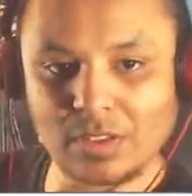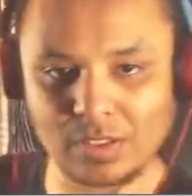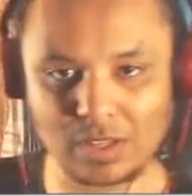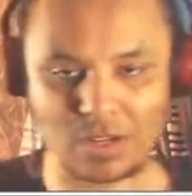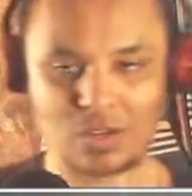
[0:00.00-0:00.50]

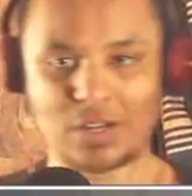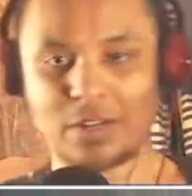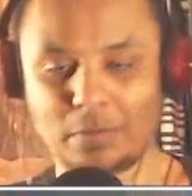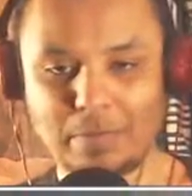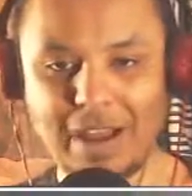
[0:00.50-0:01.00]

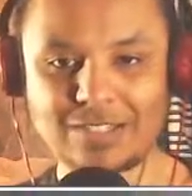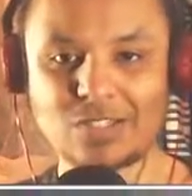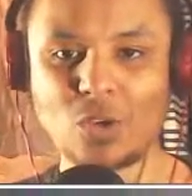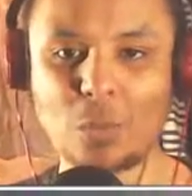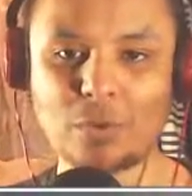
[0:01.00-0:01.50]
Alright. Back to
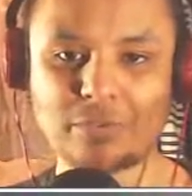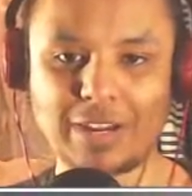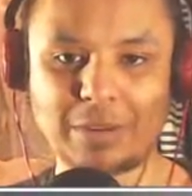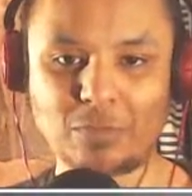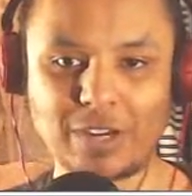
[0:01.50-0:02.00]
normal
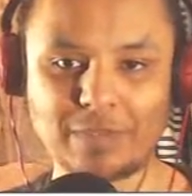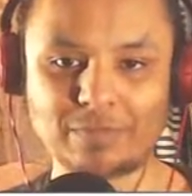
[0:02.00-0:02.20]
frame rate.